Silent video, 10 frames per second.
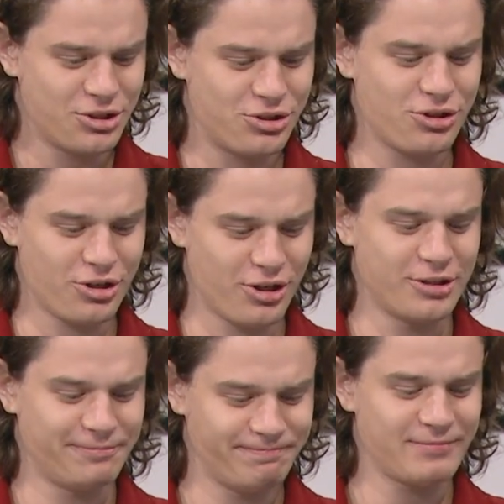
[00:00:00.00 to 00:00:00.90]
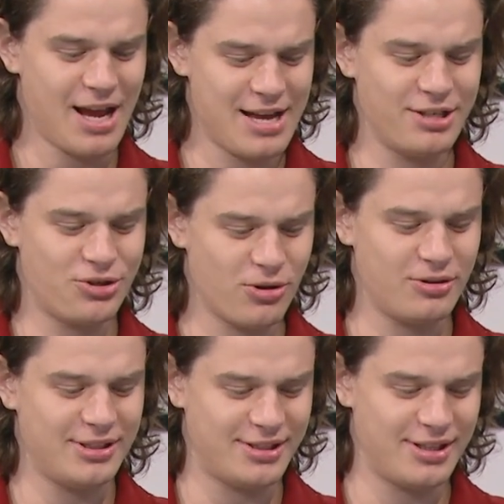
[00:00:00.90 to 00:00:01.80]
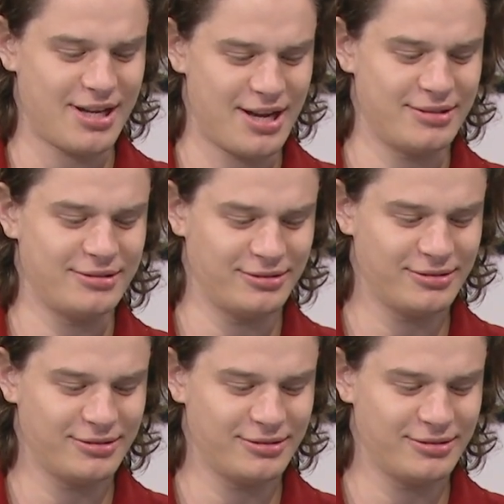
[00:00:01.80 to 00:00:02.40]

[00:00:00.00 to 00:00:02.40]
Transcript: Sure. Looks like, I can totally see that.